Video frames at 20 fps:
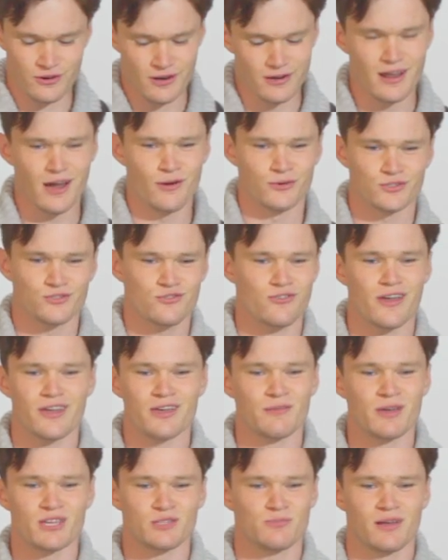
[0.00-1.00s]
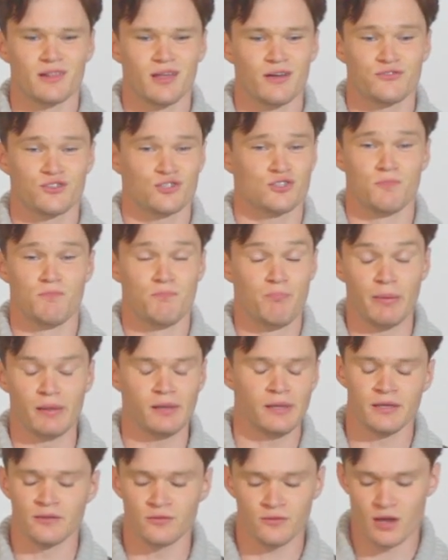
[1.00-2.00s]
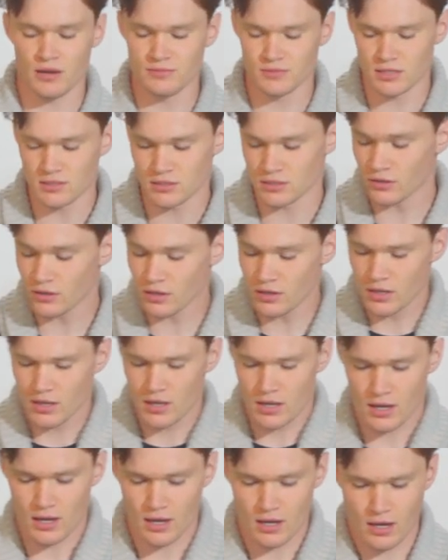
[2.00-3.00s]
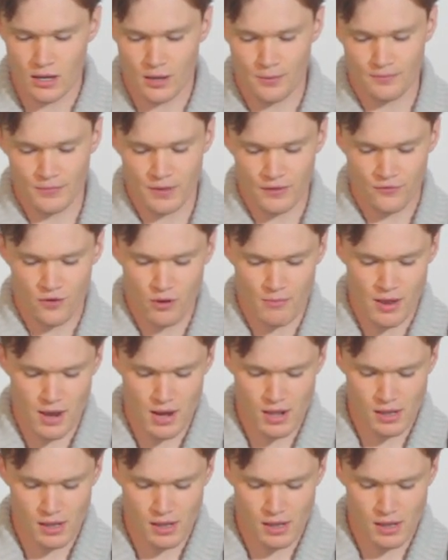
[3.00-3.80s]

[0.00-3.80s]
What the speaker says: here now. It's great. It makes my life just a billion times easier. I've got my